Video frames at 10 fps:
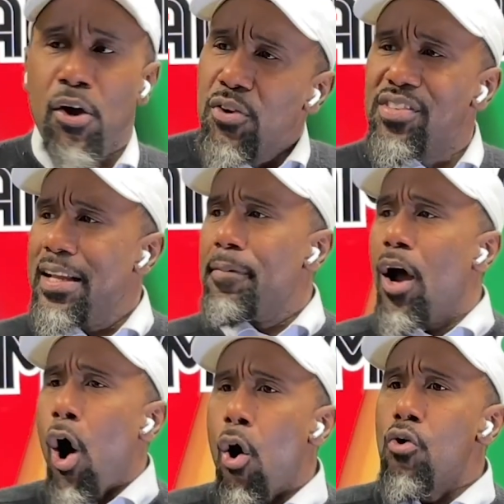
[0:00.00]
You see,
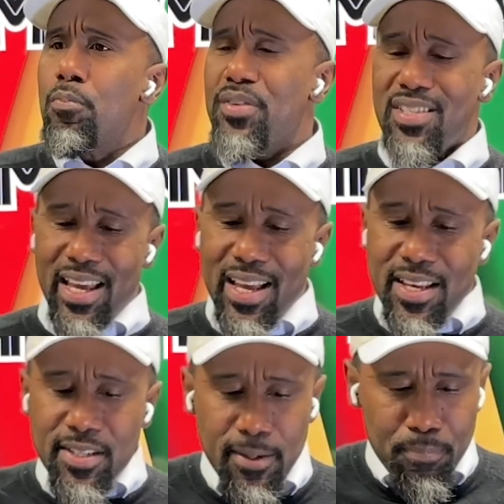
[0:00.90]
hope
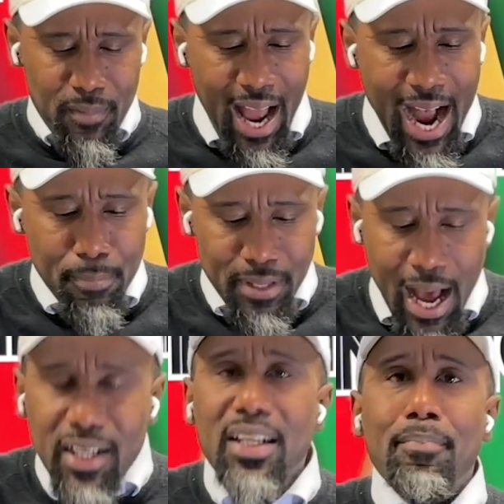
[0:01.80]
says I'm
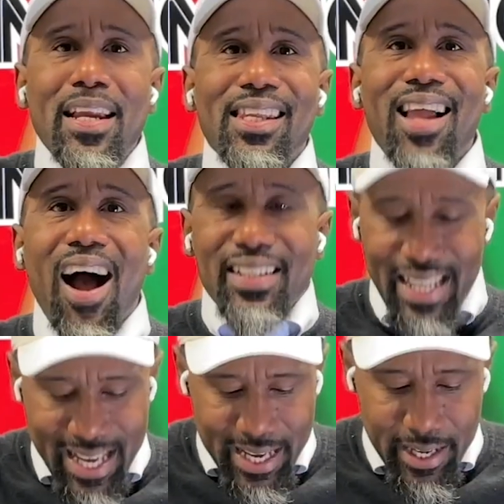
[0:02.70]
not going to be locked
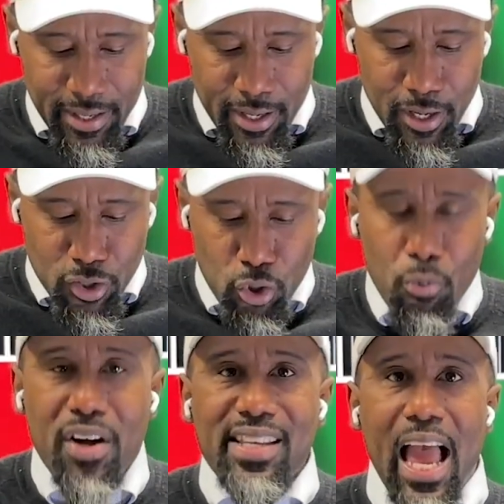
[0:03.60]
in to what's